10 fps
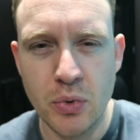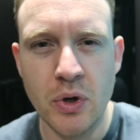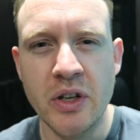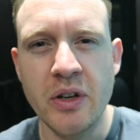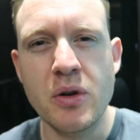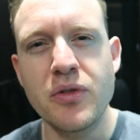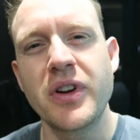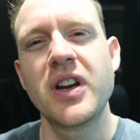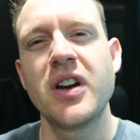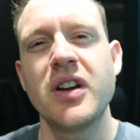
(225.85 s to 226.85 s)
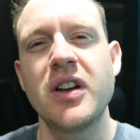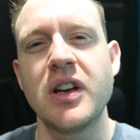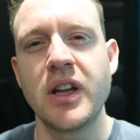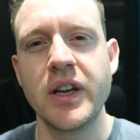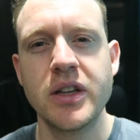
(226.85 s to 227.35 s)
but I don't know if I
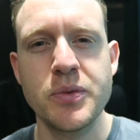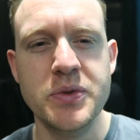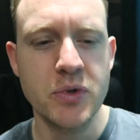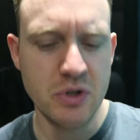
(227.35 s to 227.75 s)
kind of like them as